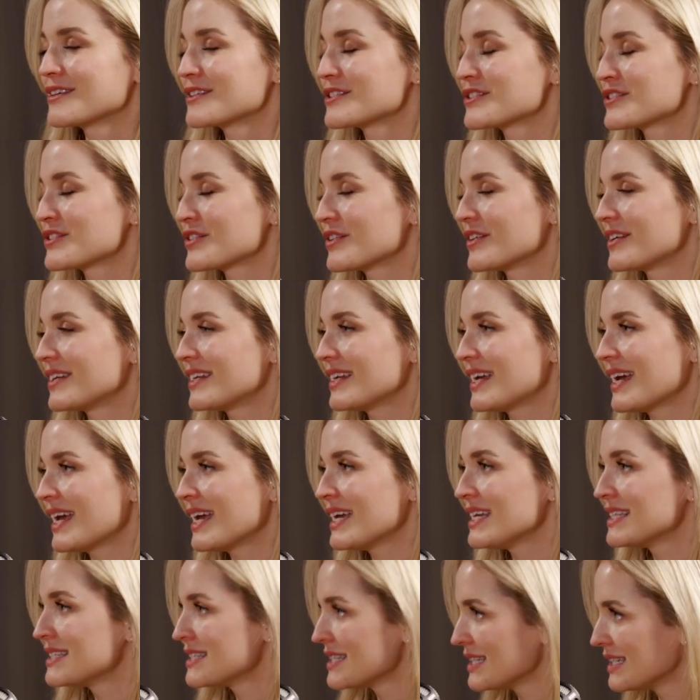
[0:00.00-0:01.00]
So at
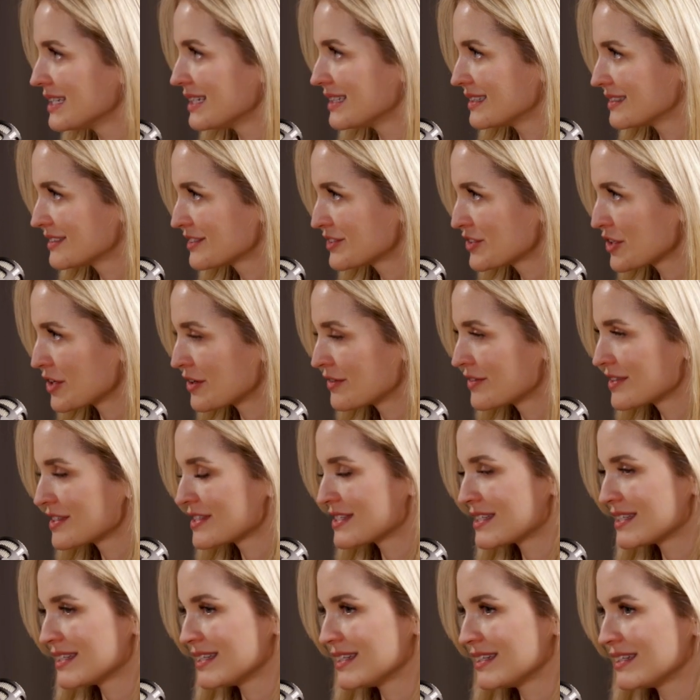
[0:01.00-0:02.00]
18, to
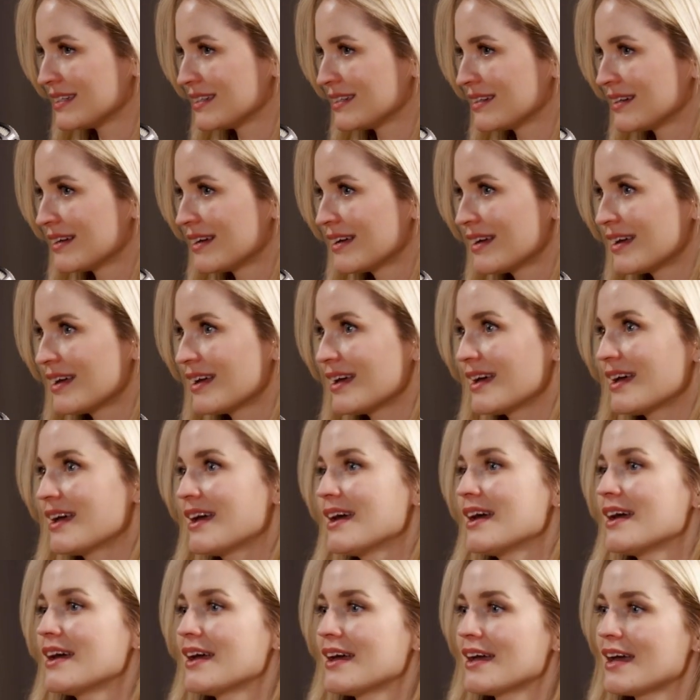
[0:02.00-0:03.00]
obviously
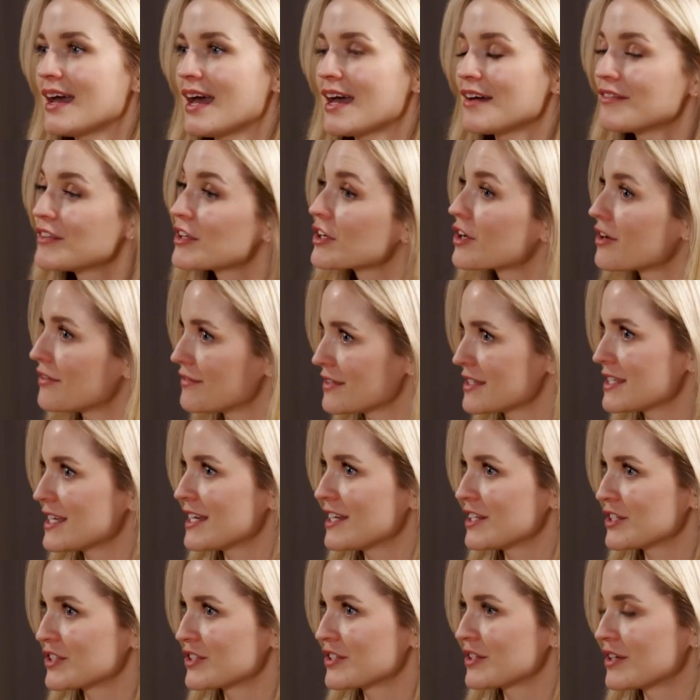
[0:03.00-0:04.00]
have the
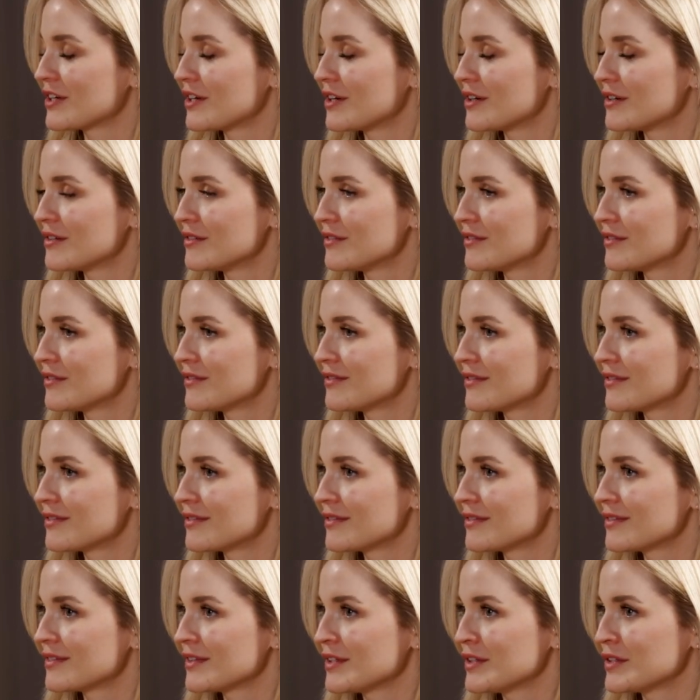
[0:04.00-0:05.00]
conversation of,
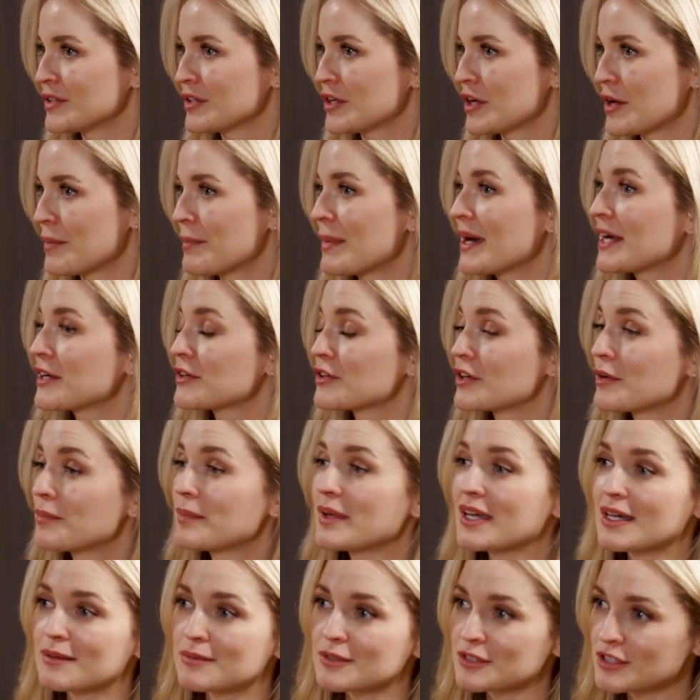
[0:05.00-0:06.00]
I might not
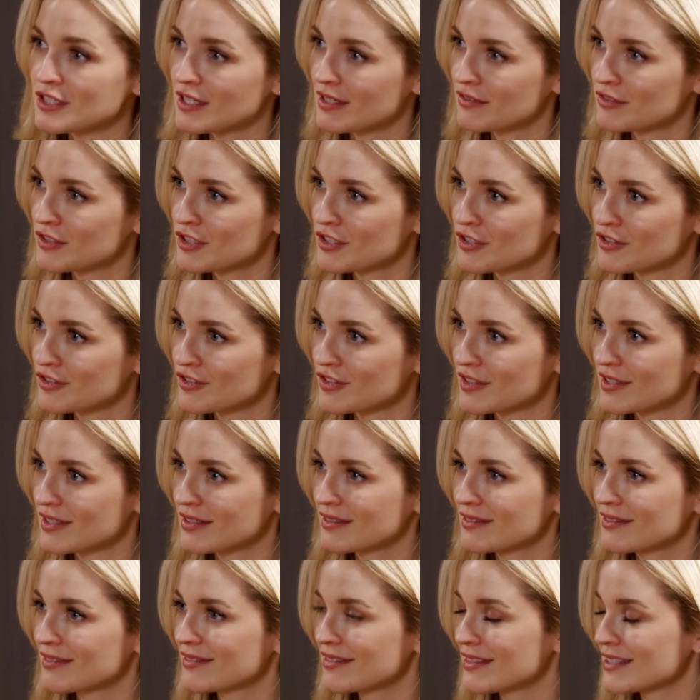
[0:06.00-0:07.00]
be able to have
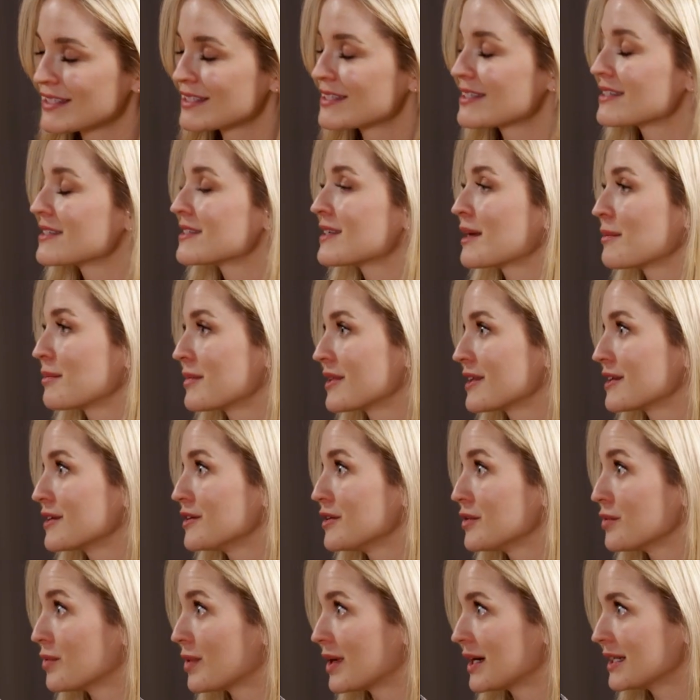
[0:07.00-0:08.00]
children. Is this something
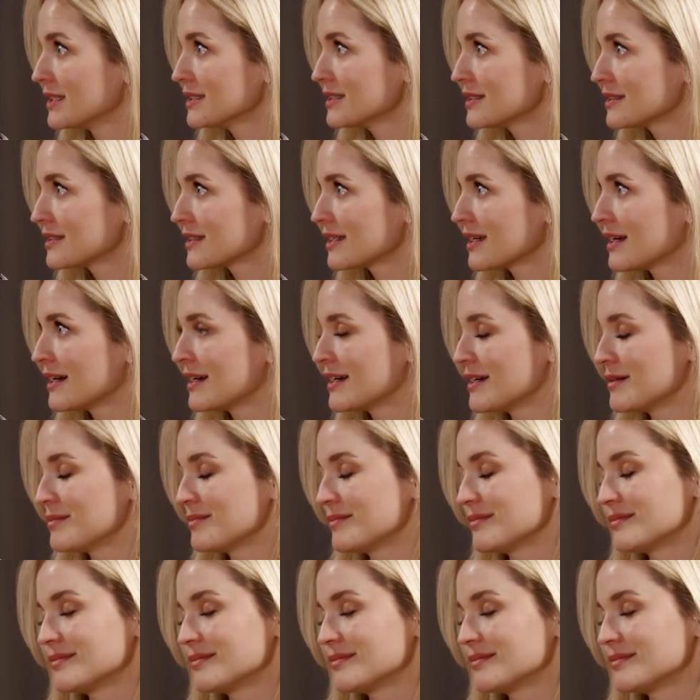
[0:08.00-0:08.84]
you want? Are